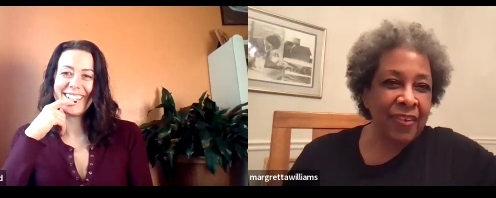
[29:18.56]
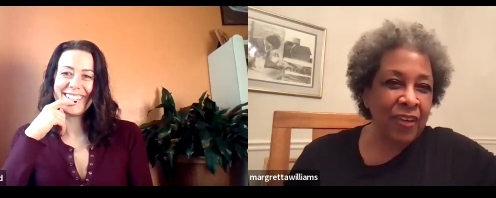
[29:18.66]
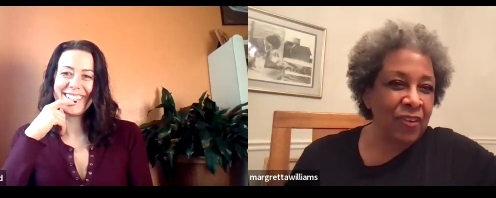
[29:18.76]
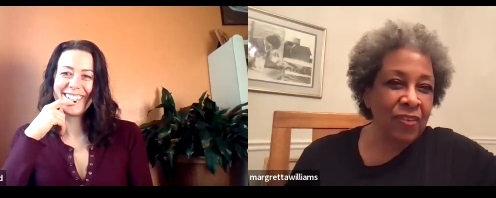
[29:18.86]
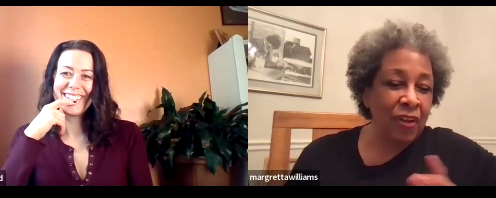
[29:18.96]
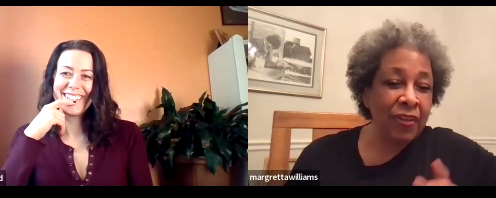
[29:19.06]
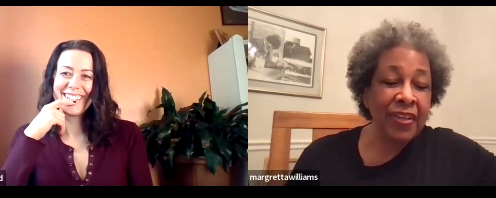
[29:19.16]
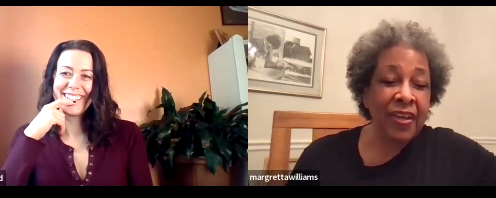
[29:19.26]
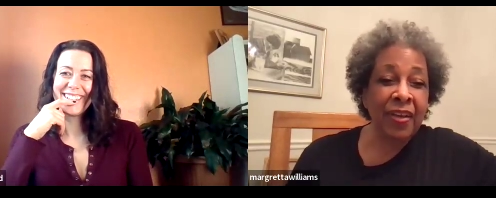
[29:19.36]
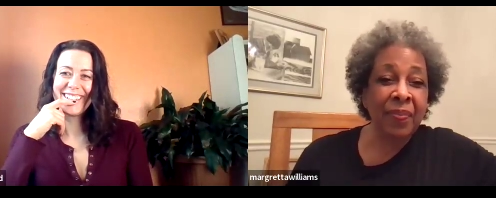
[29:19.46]
Speaker 1: things I use all the
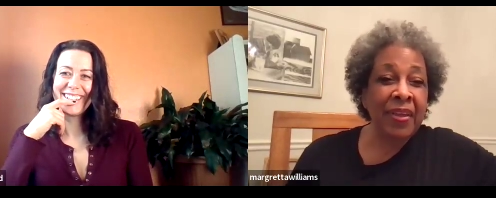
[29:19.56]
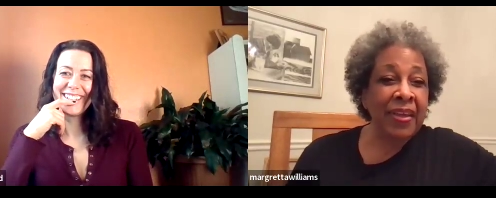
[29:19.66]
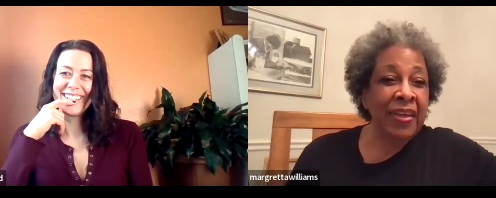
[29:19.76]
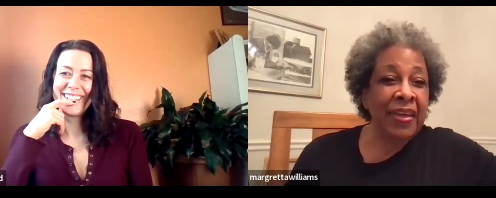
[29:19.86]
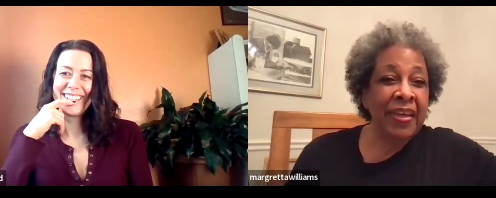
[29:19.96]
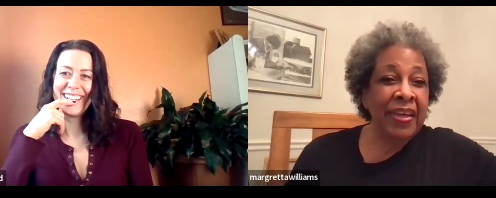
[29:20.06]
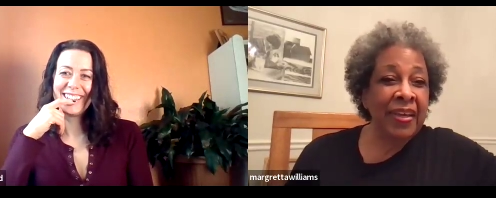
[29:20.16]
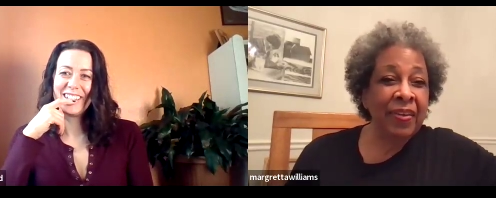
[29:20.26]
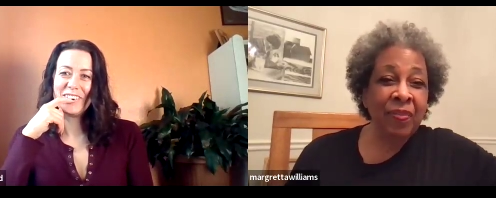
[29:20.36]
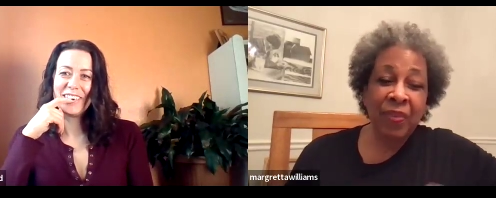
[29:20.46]
time.
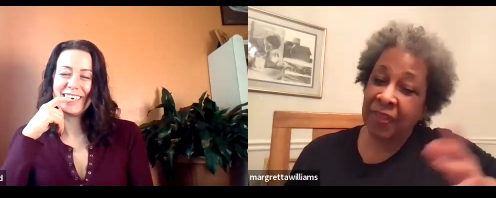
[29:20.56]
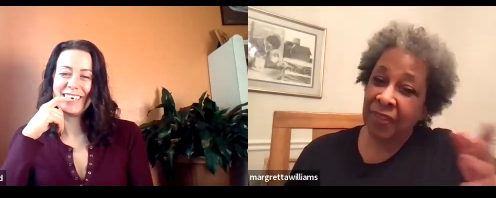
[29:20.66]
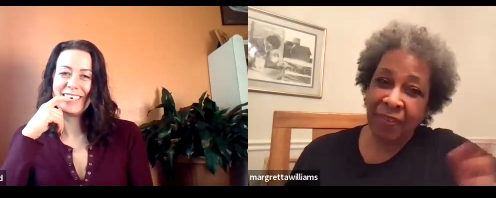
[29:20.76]
And I love it.